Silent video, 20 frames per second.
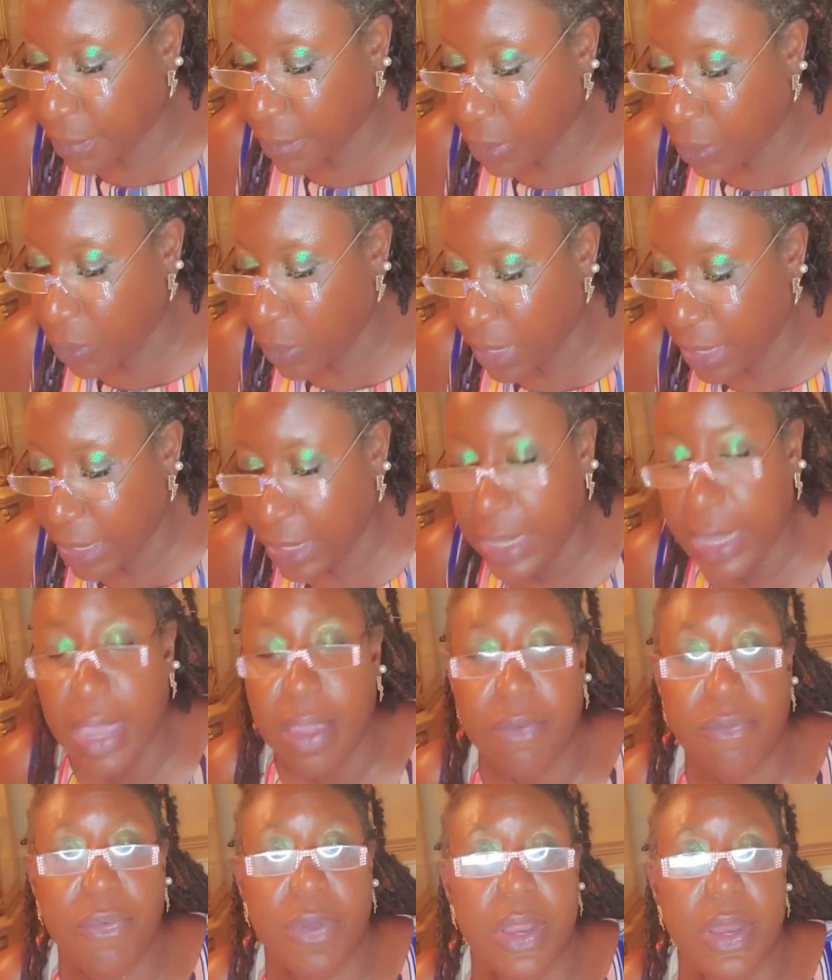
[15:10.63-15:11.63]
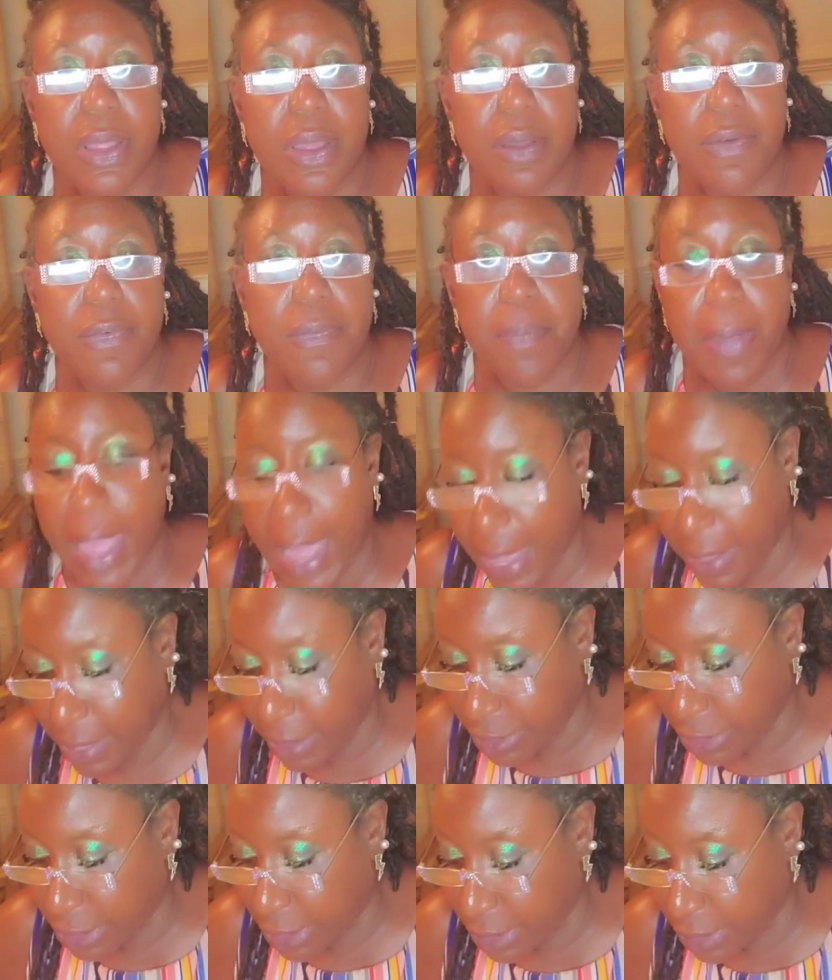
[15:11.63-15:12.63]
we get rid of
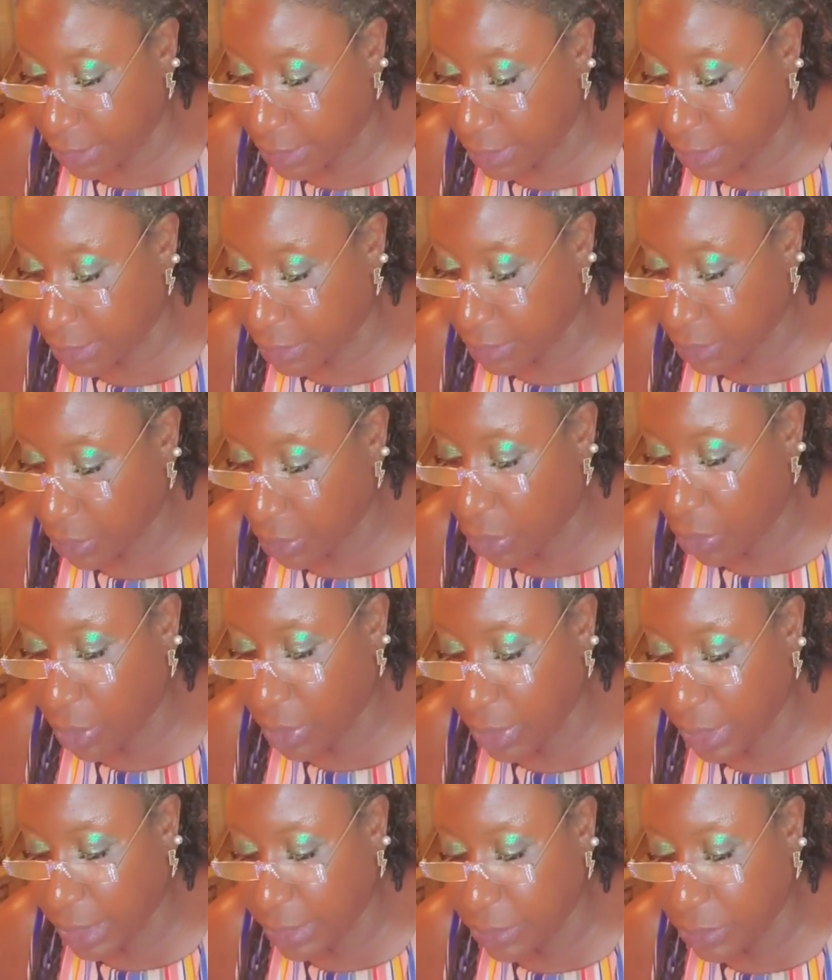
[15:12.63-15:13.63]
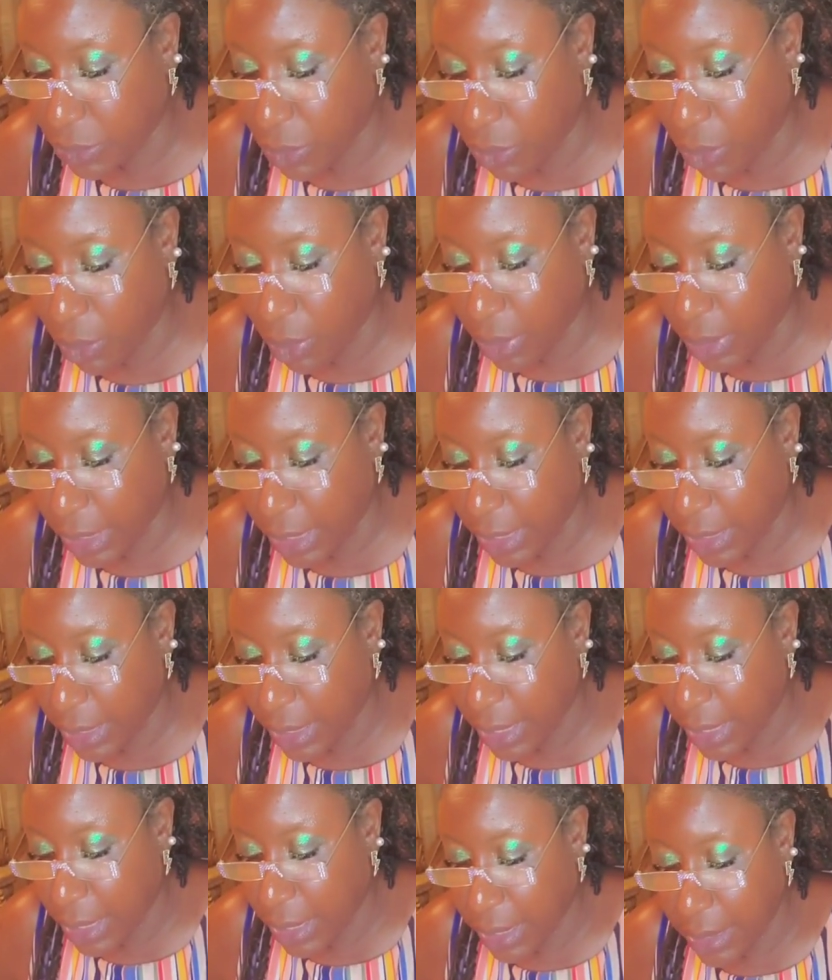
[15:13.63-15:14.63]
pathogens, or let's call it
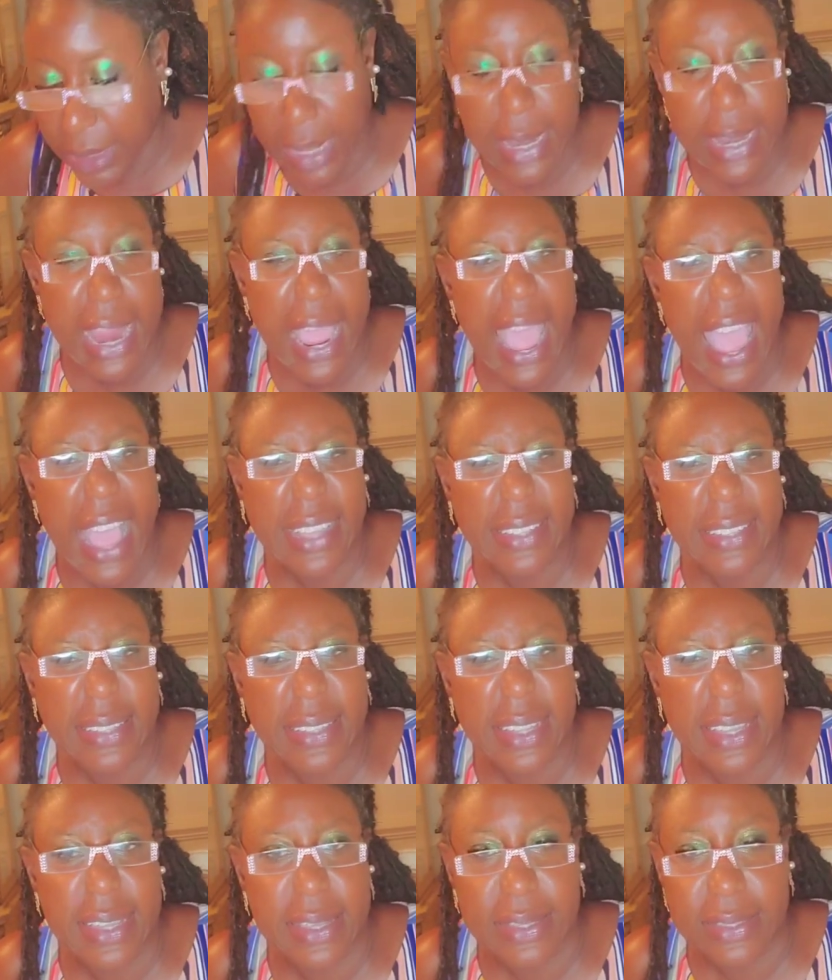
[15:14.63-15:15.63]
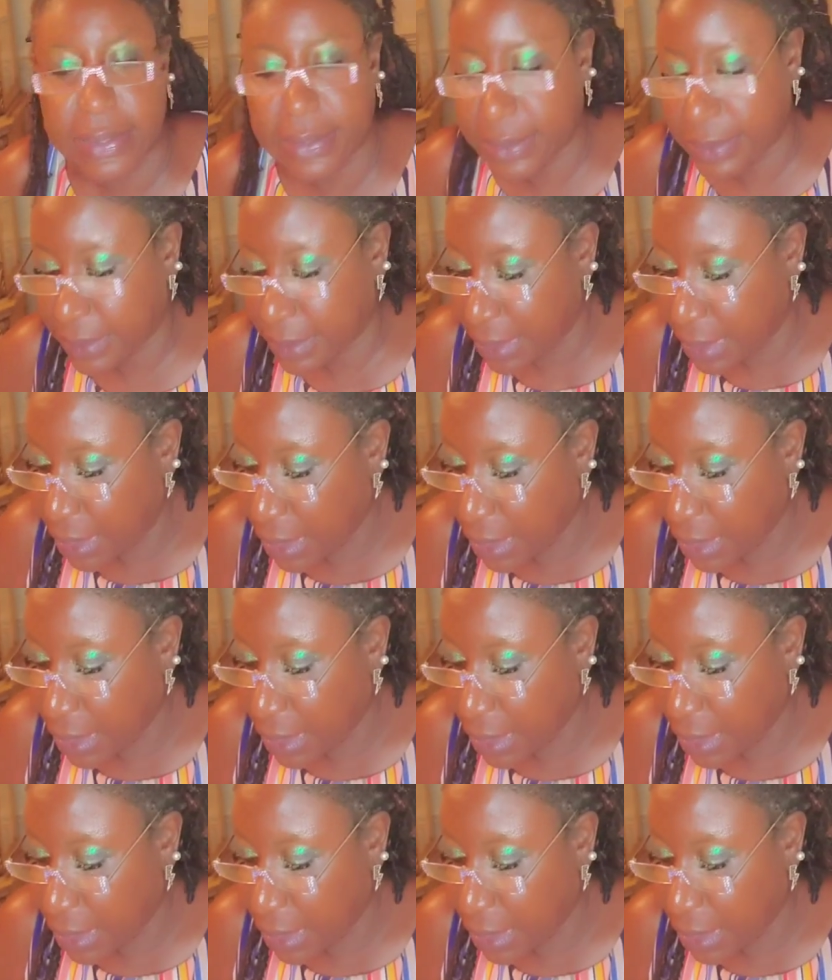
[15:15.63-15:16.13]
the nasties.